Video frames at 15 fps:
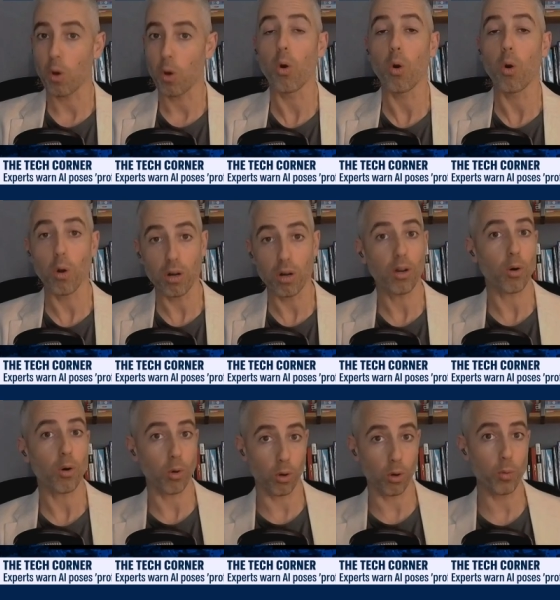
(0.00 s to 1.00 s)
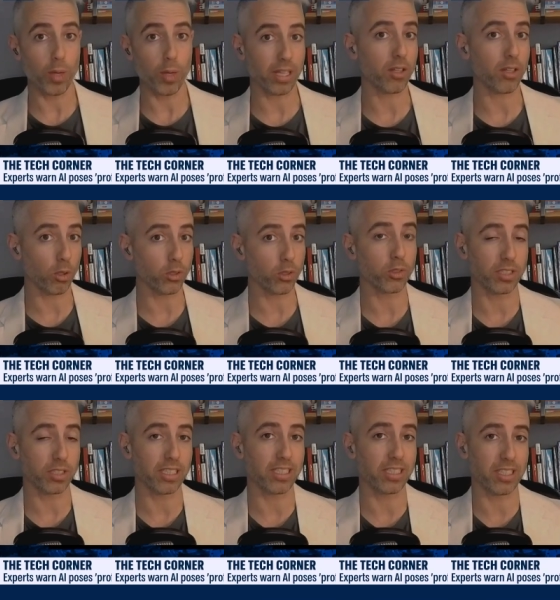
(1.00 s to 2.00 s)
Or we could also
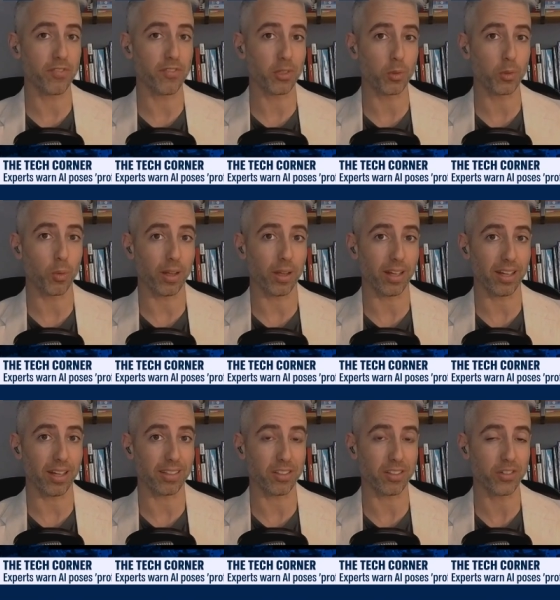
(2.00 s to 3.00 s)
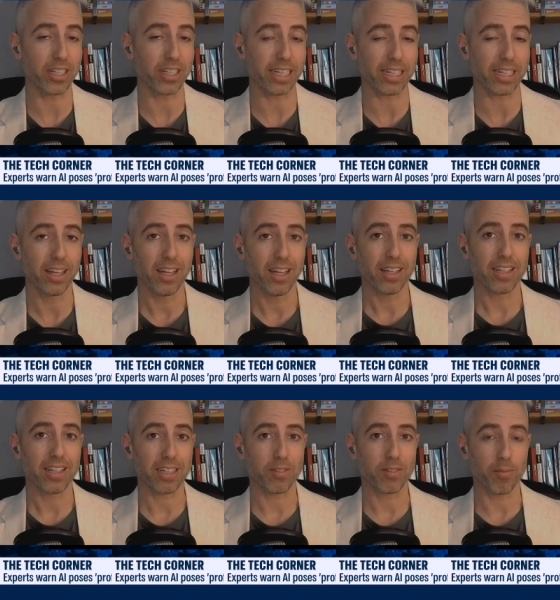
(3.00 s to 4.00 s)
see it differently,
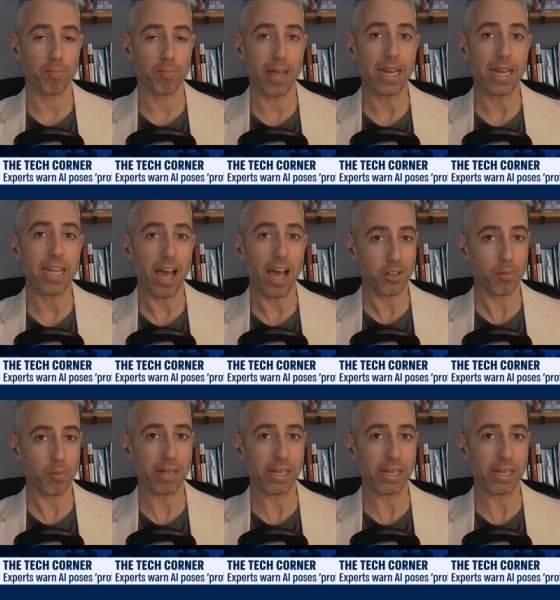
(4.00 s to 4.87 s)
that many other